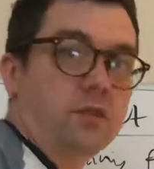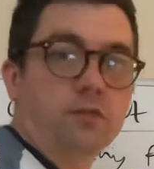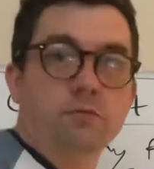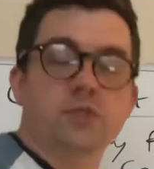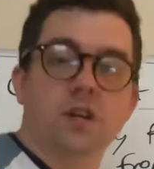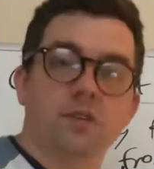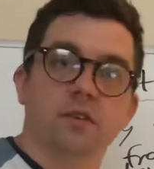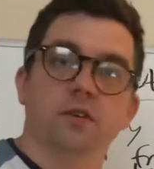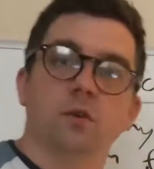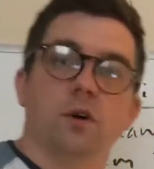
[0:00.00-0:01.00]
from
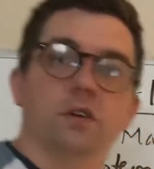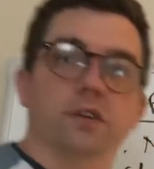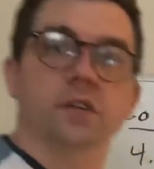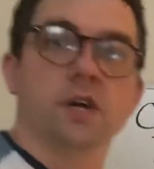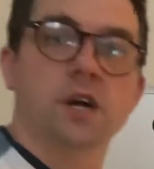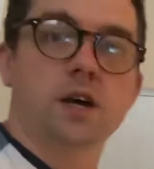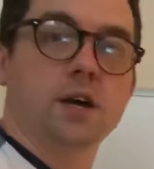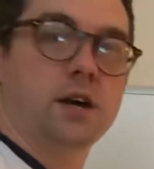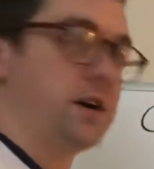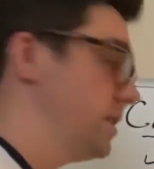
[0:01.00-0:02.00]
gender inequality,
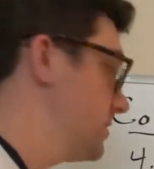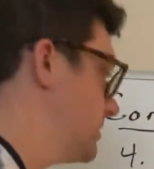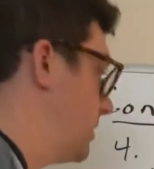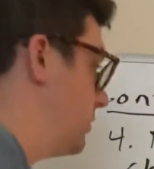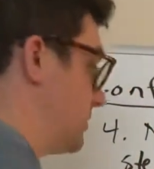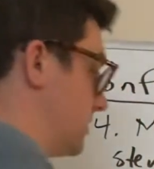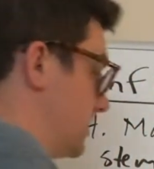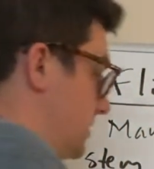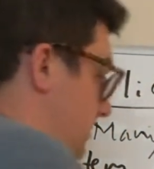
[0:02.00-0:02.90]
etc. So these